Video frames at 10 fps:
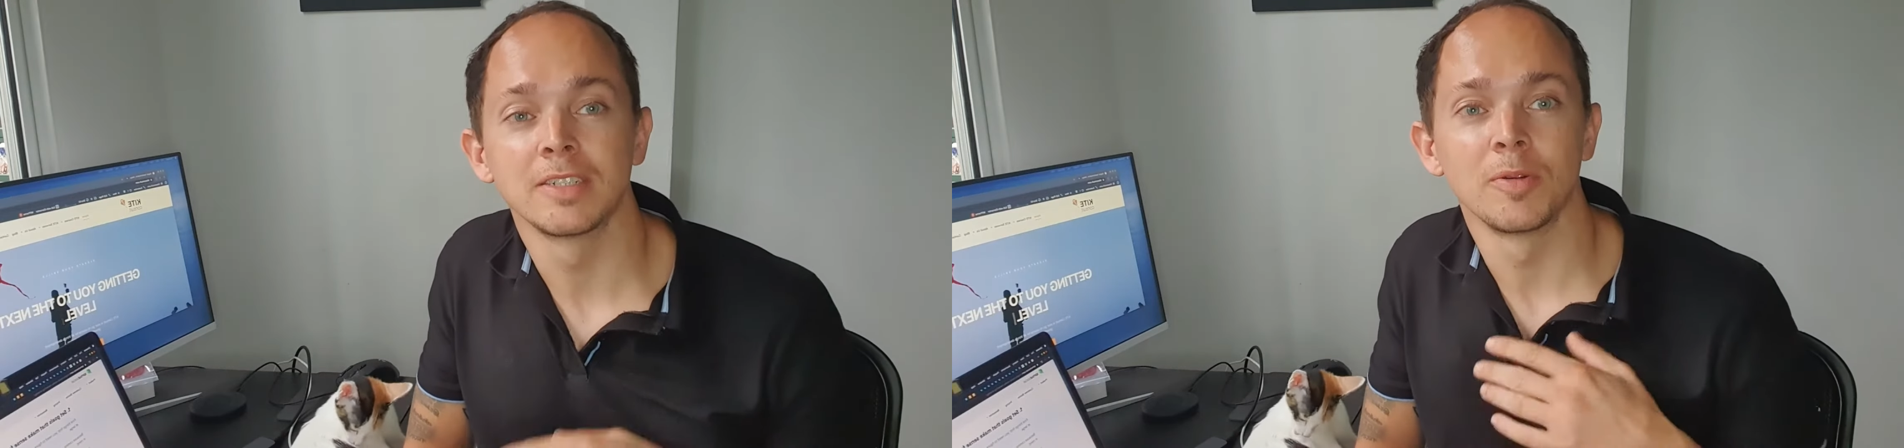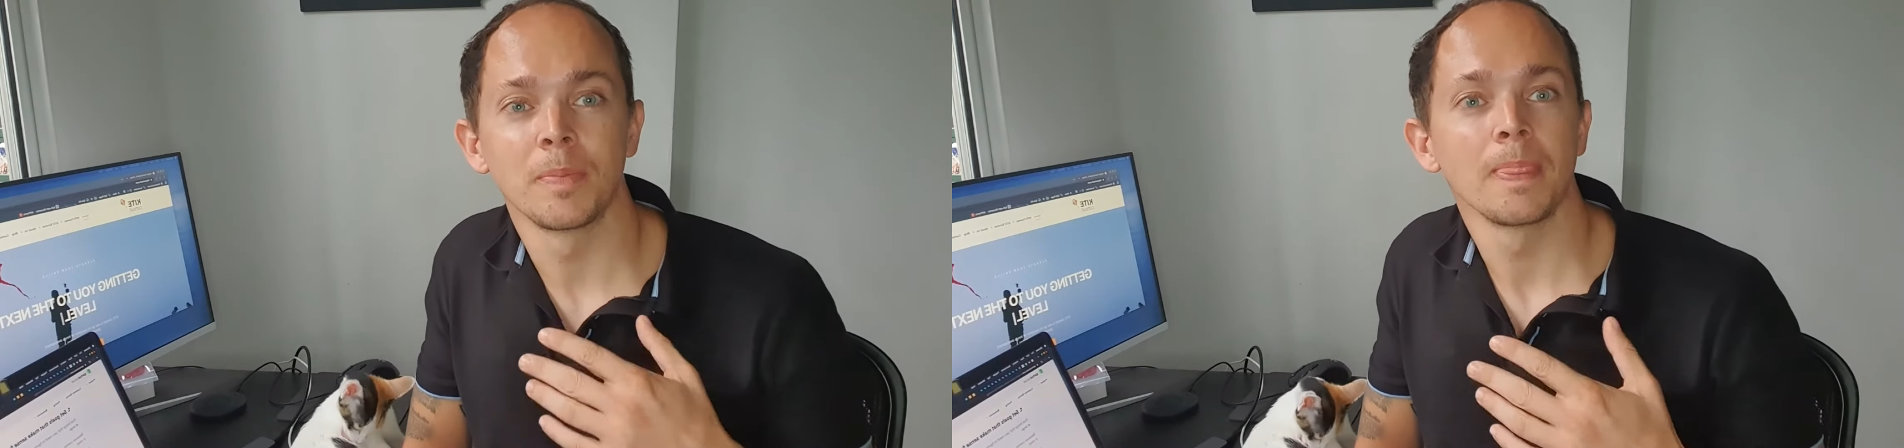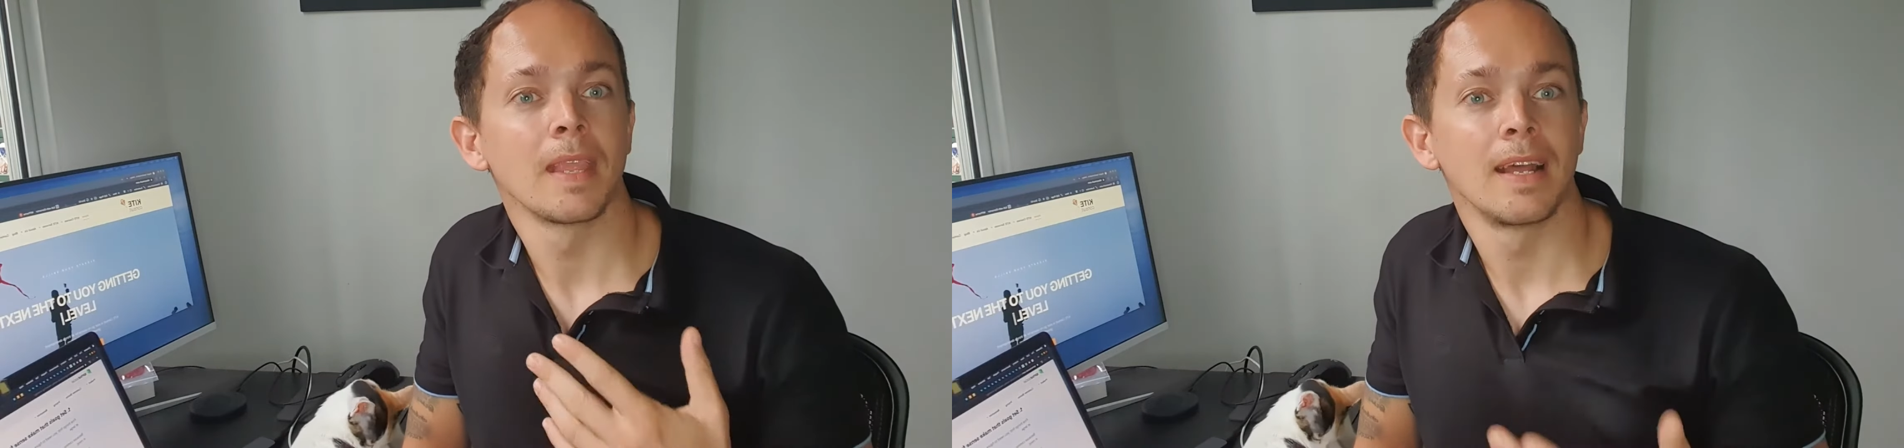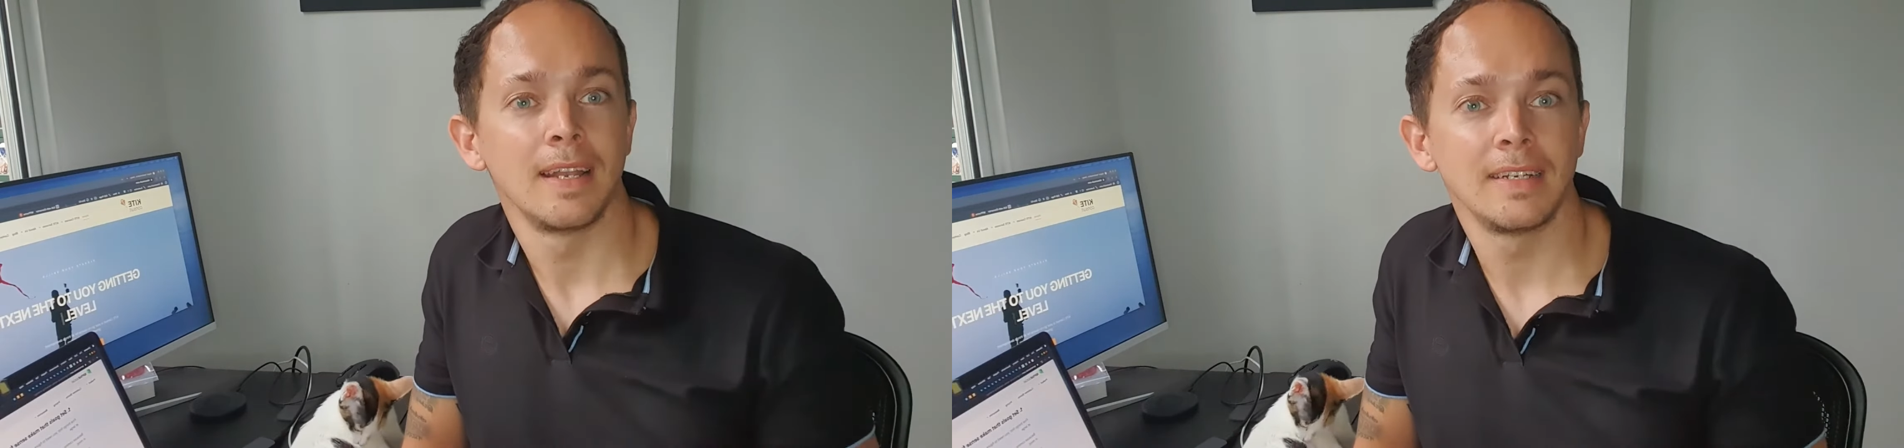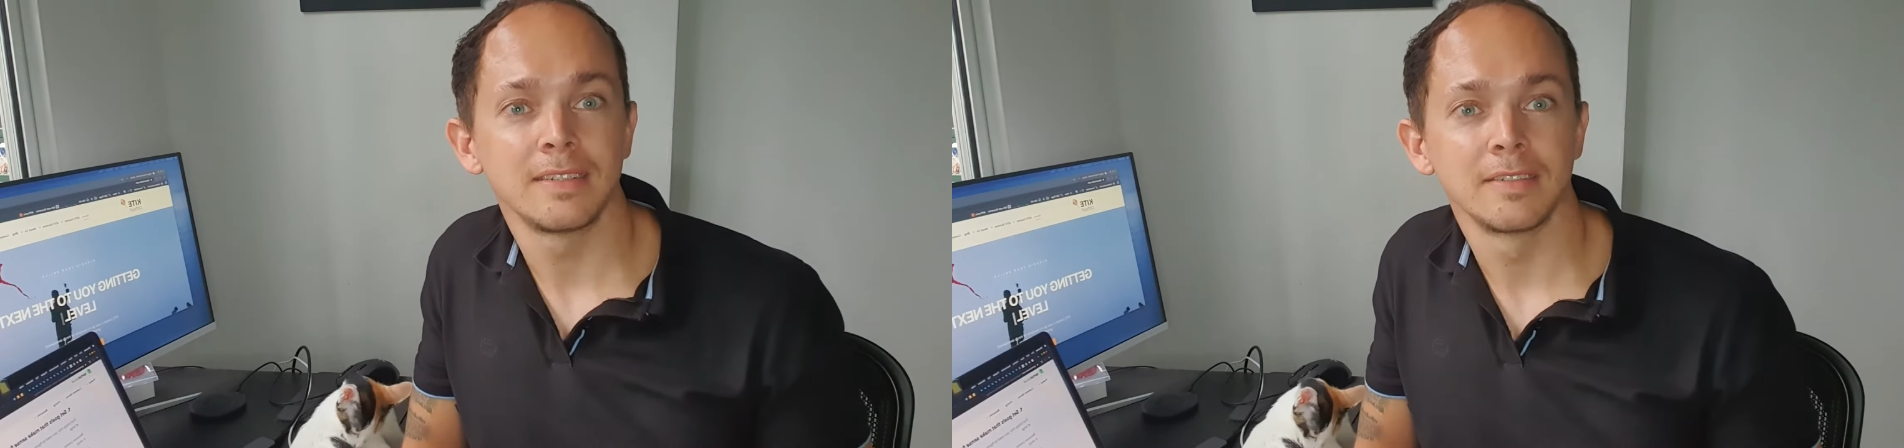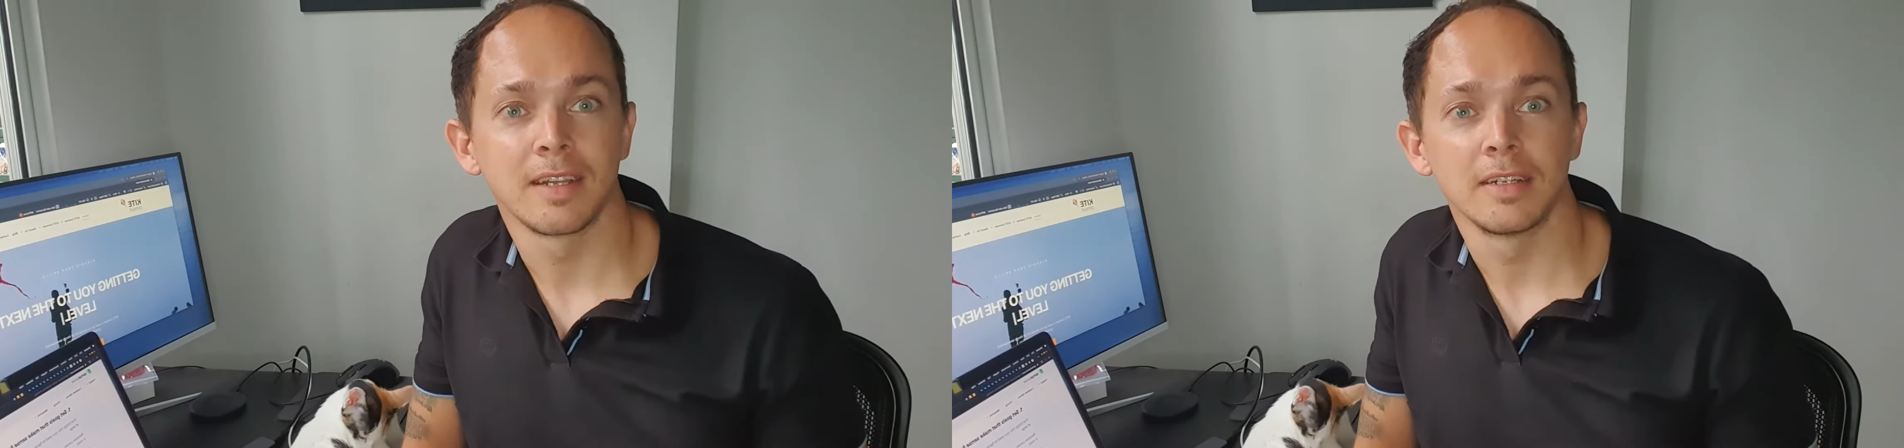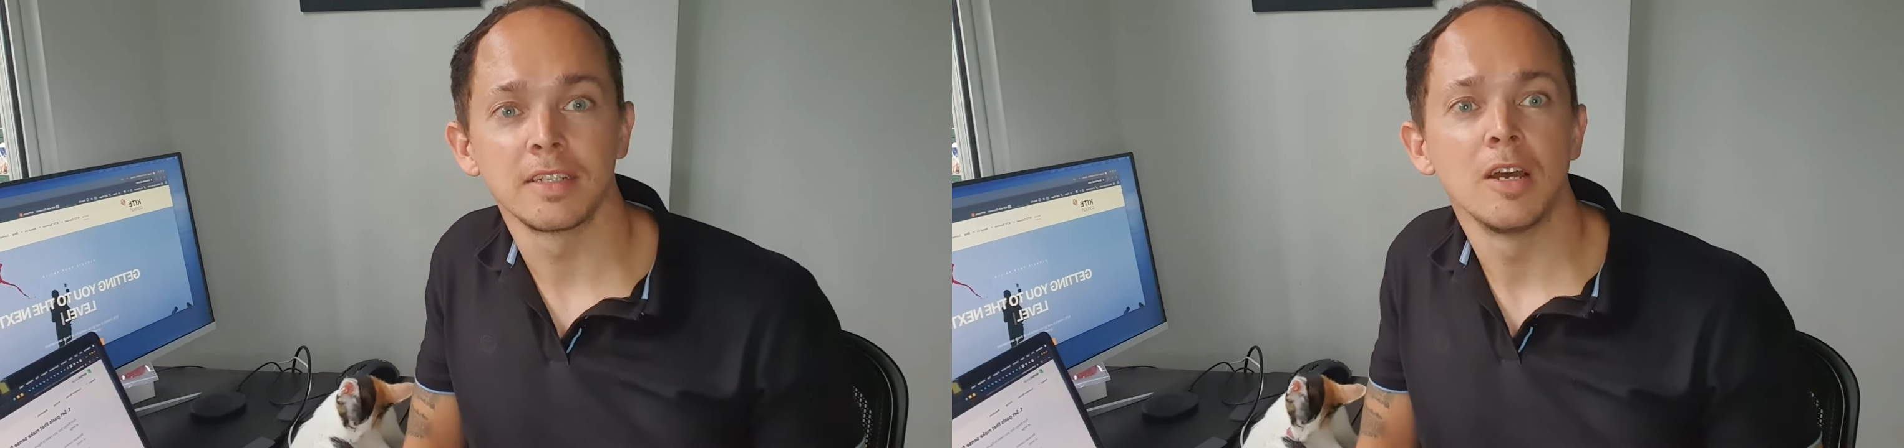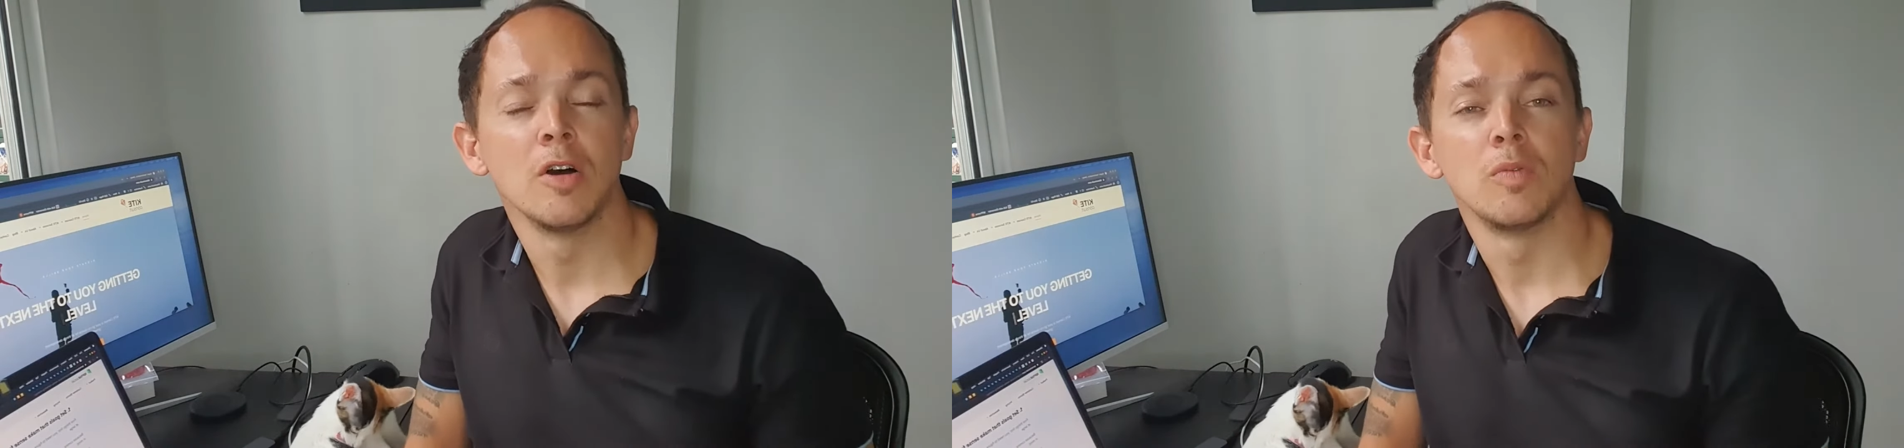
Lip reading: So let's discuss